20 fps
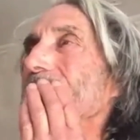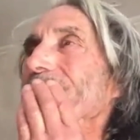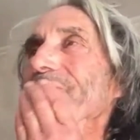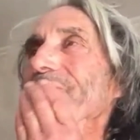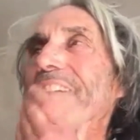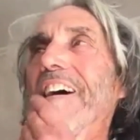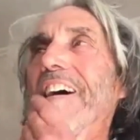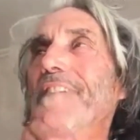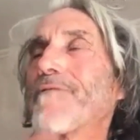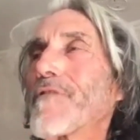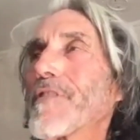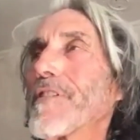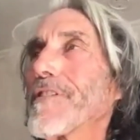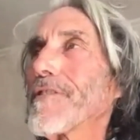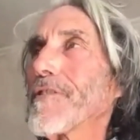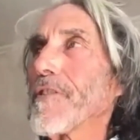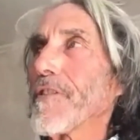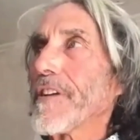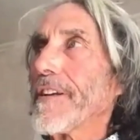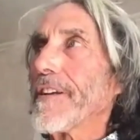life
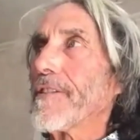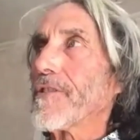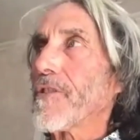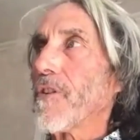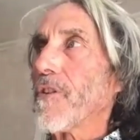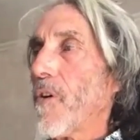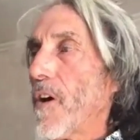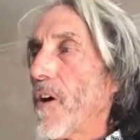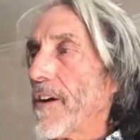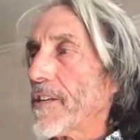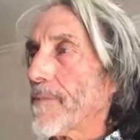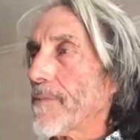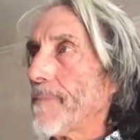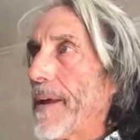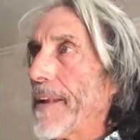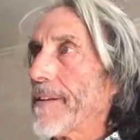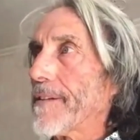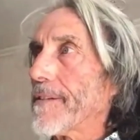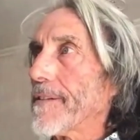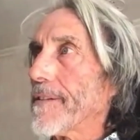just took its course.
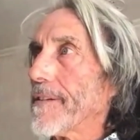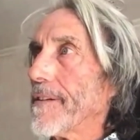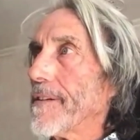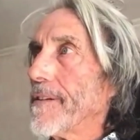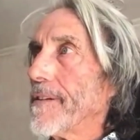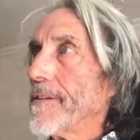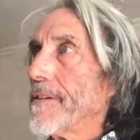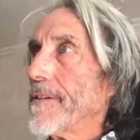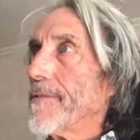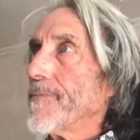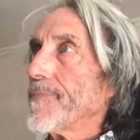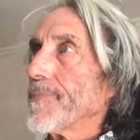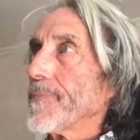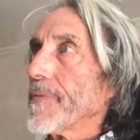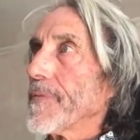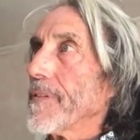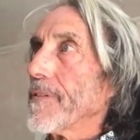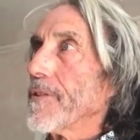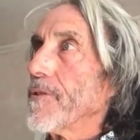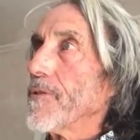Spent
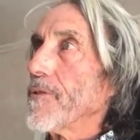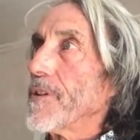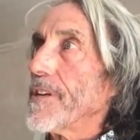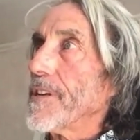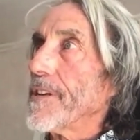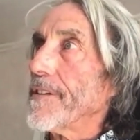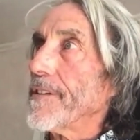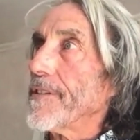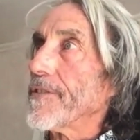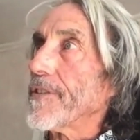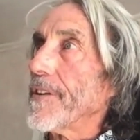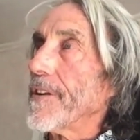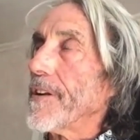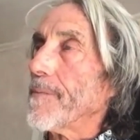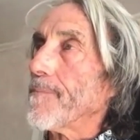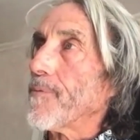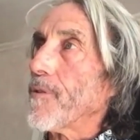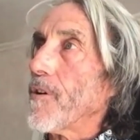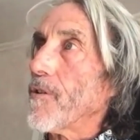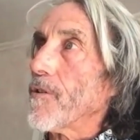2 years in
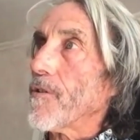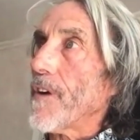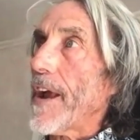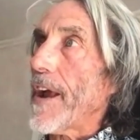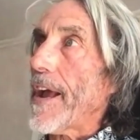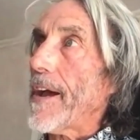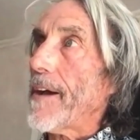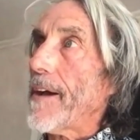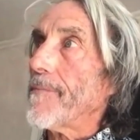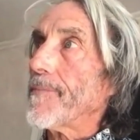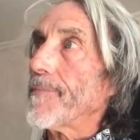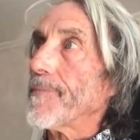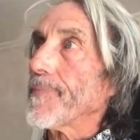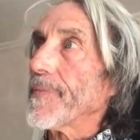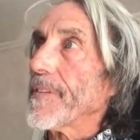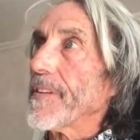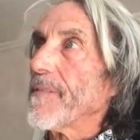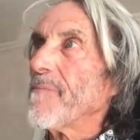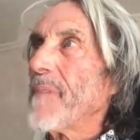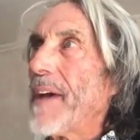a program,
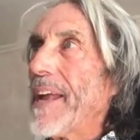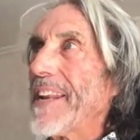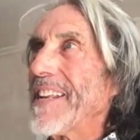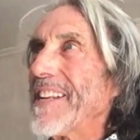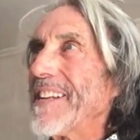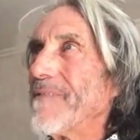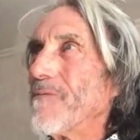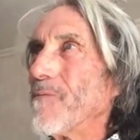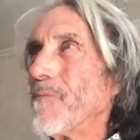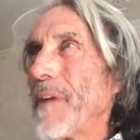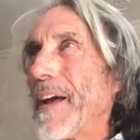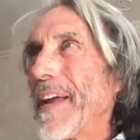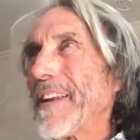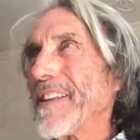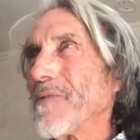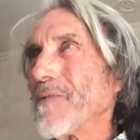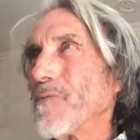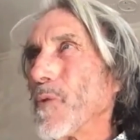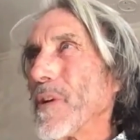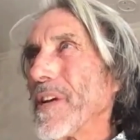
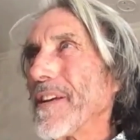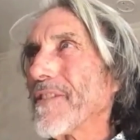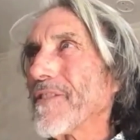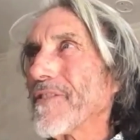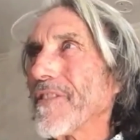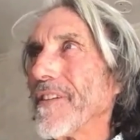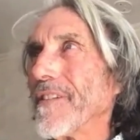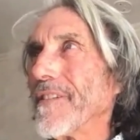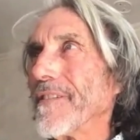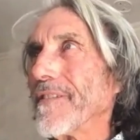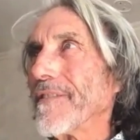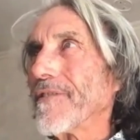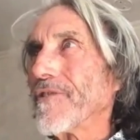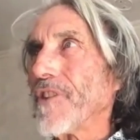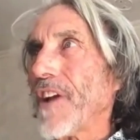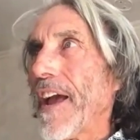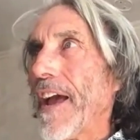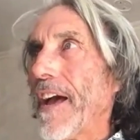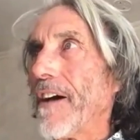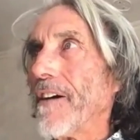many weeks in
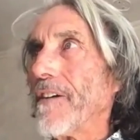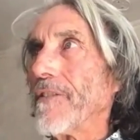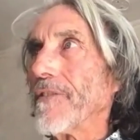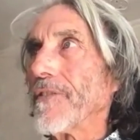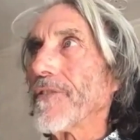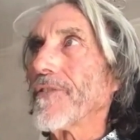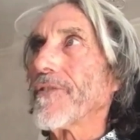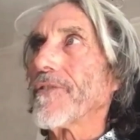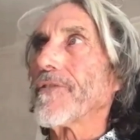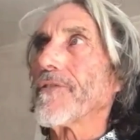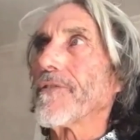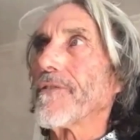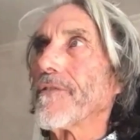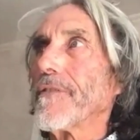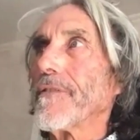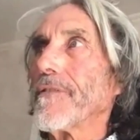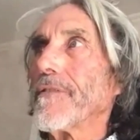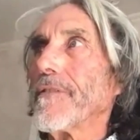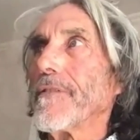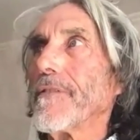jails,
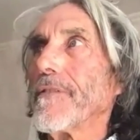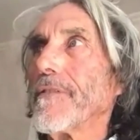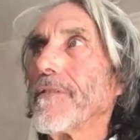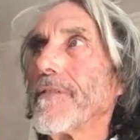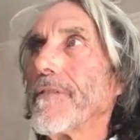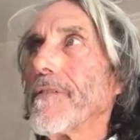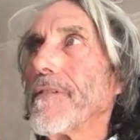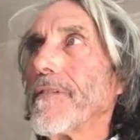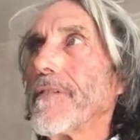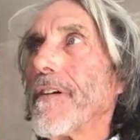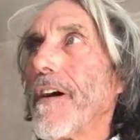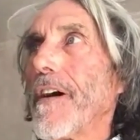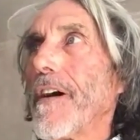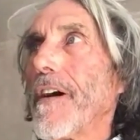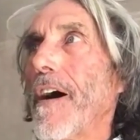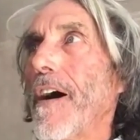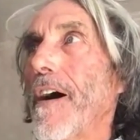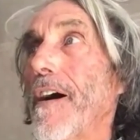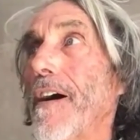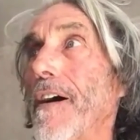
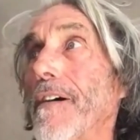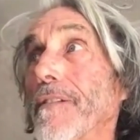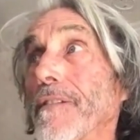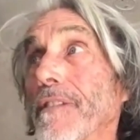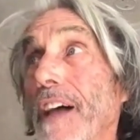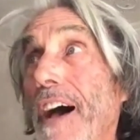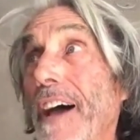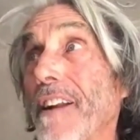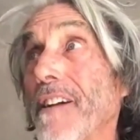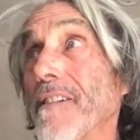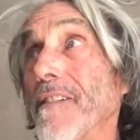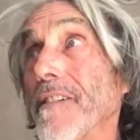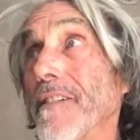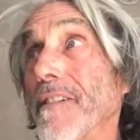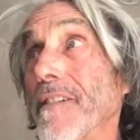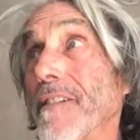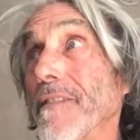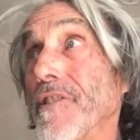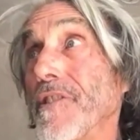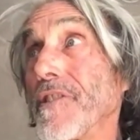a lot
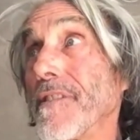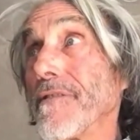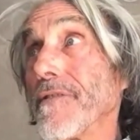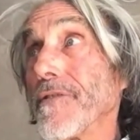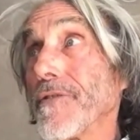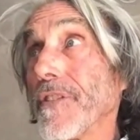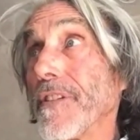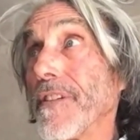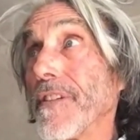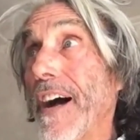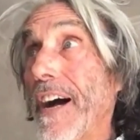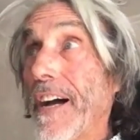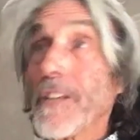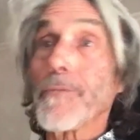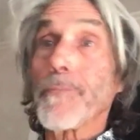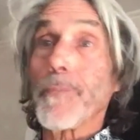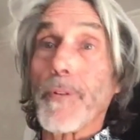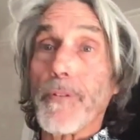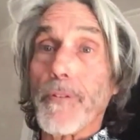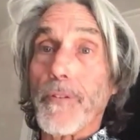of years in
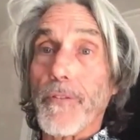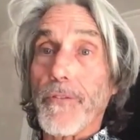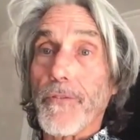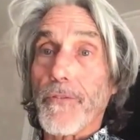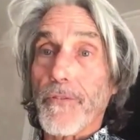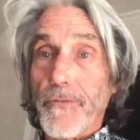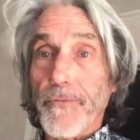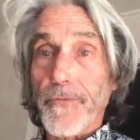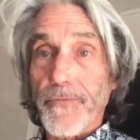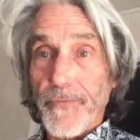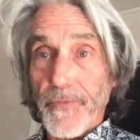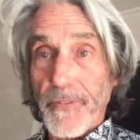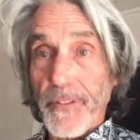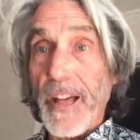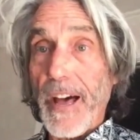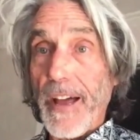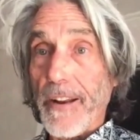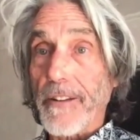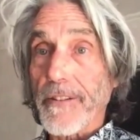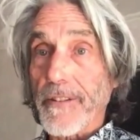hospitals, a
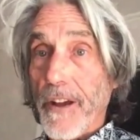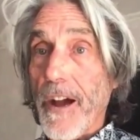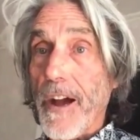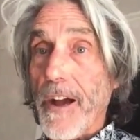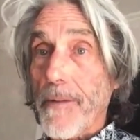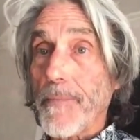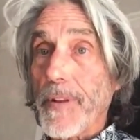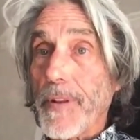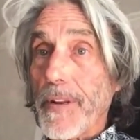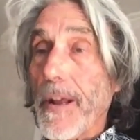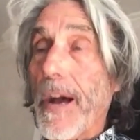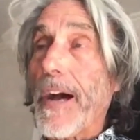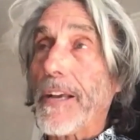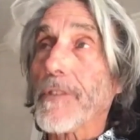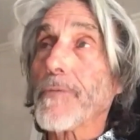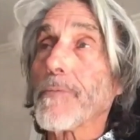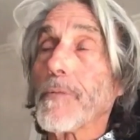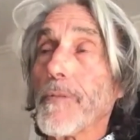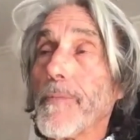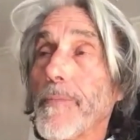lot of time in a
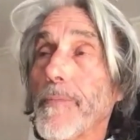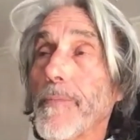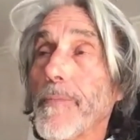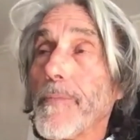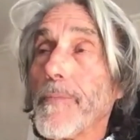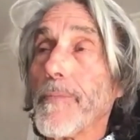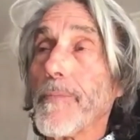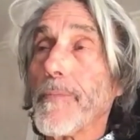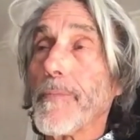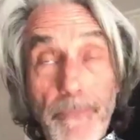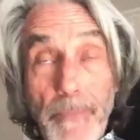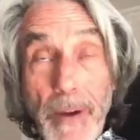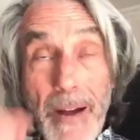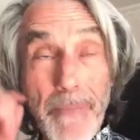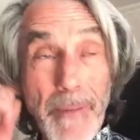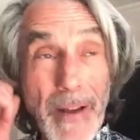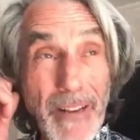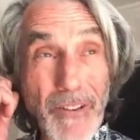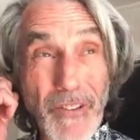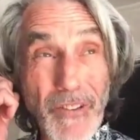hospital bed by
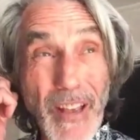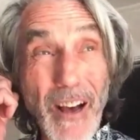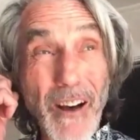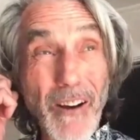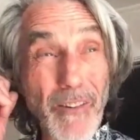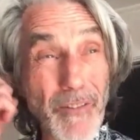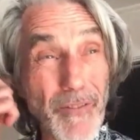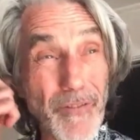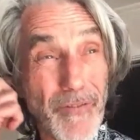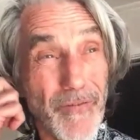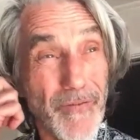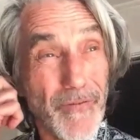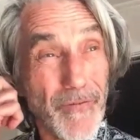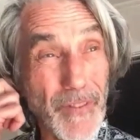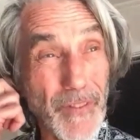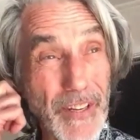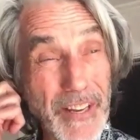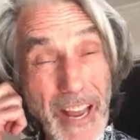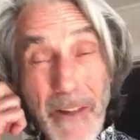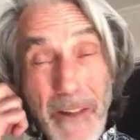myself
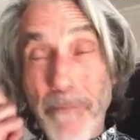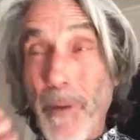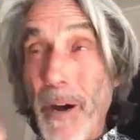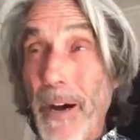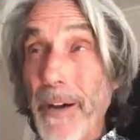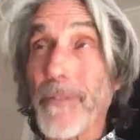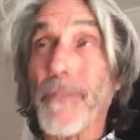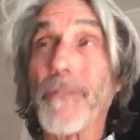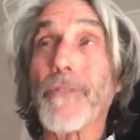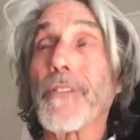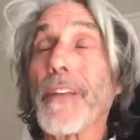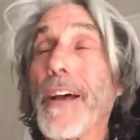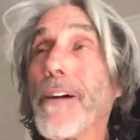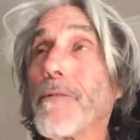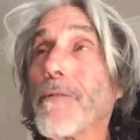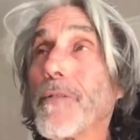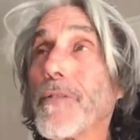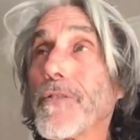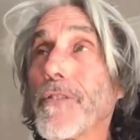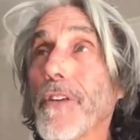for 10 months.
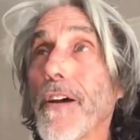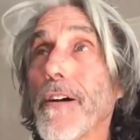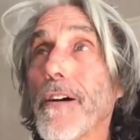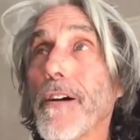That was